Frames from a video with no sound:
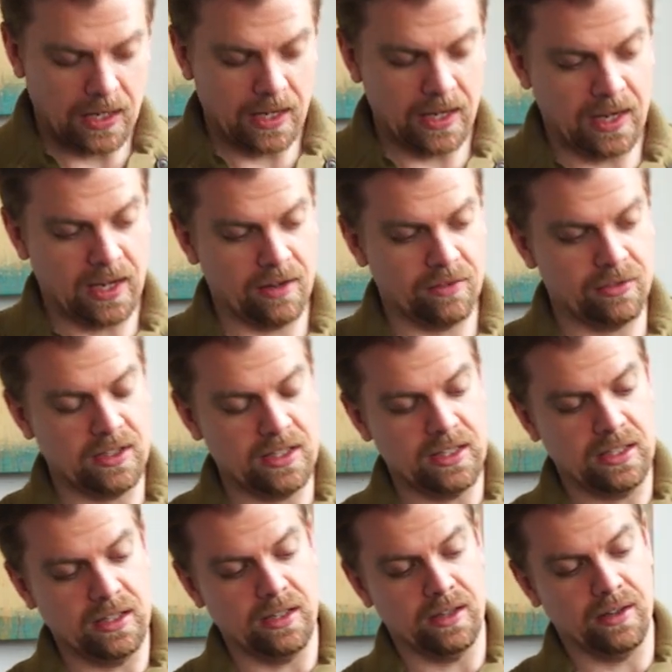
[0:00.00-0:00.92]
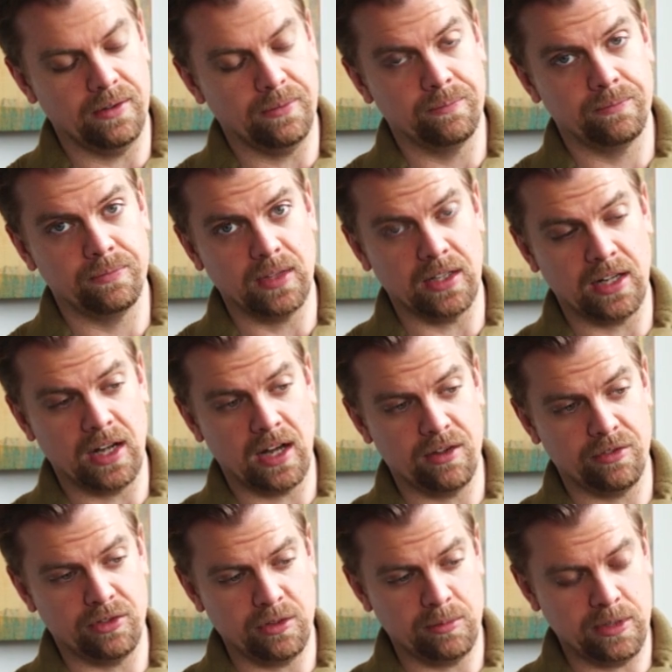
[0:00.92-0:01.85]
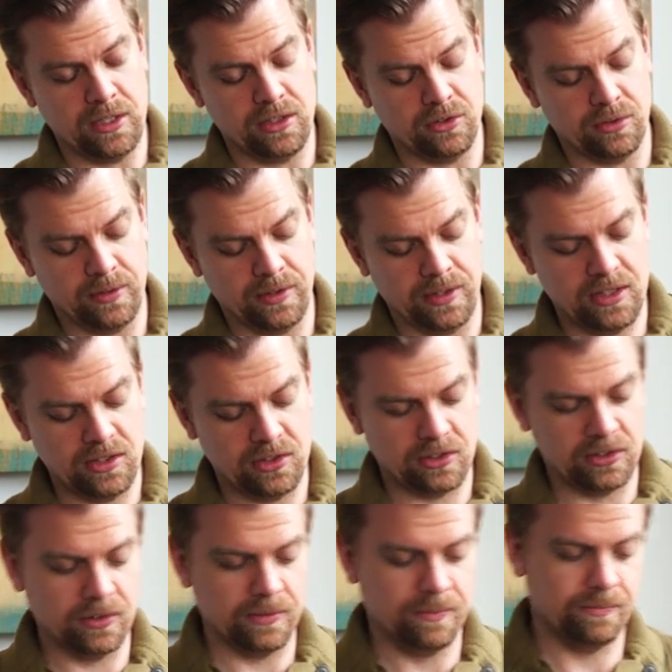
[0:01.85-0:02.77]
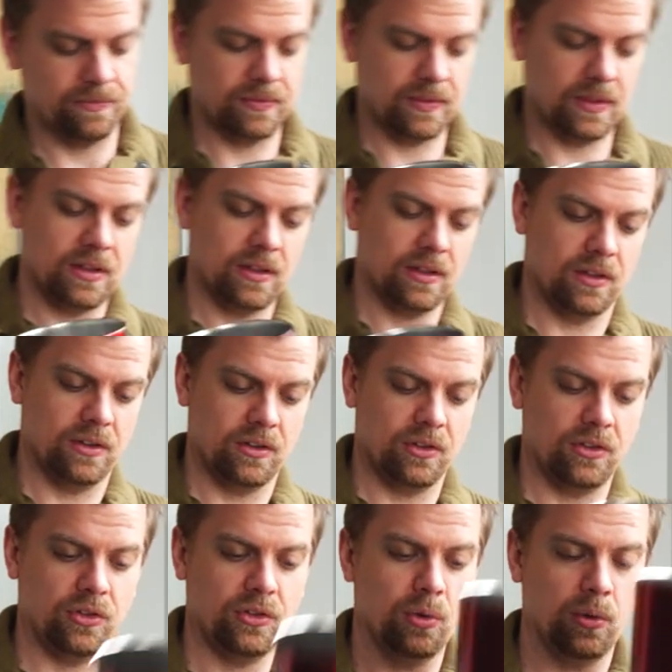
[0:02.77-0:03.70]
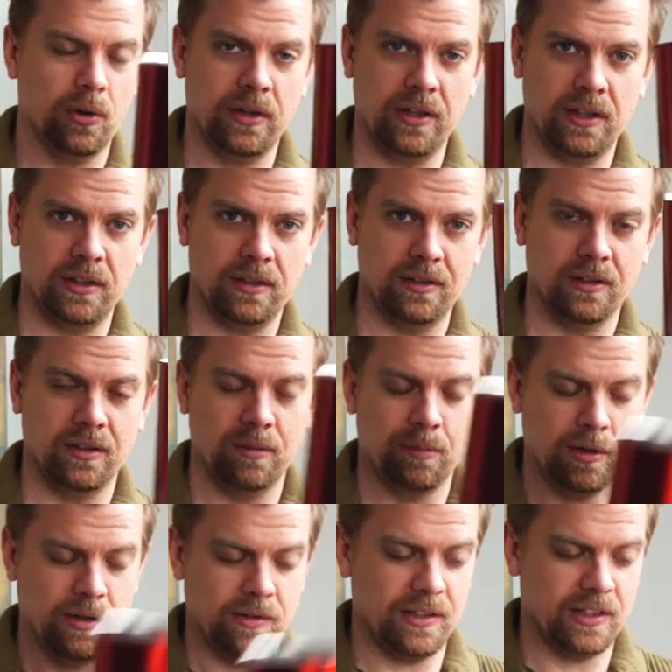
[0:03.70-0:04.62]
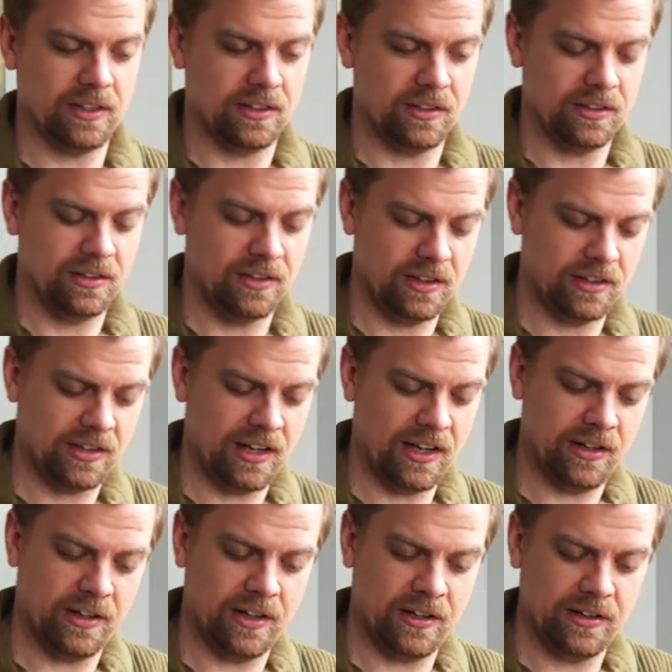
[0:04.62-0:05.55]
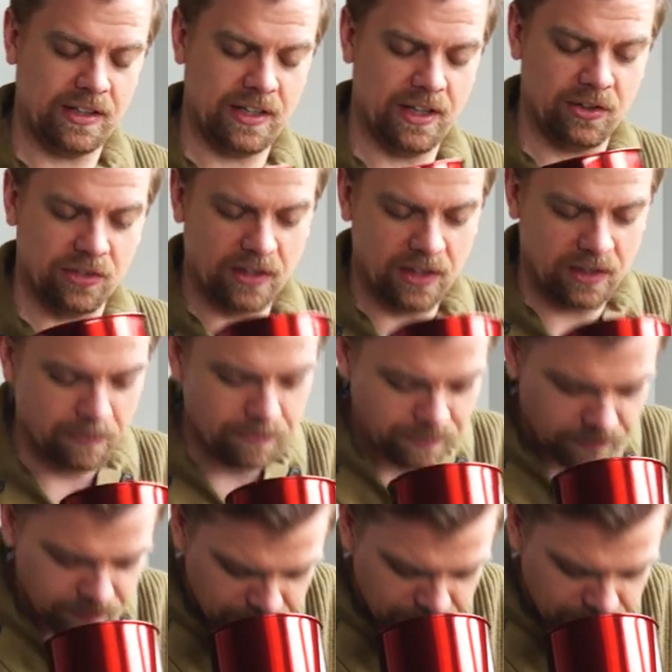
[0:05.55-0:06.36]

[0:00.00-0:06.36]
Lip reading: the coffee beans for this stored in a bit of a container here, the Airscape.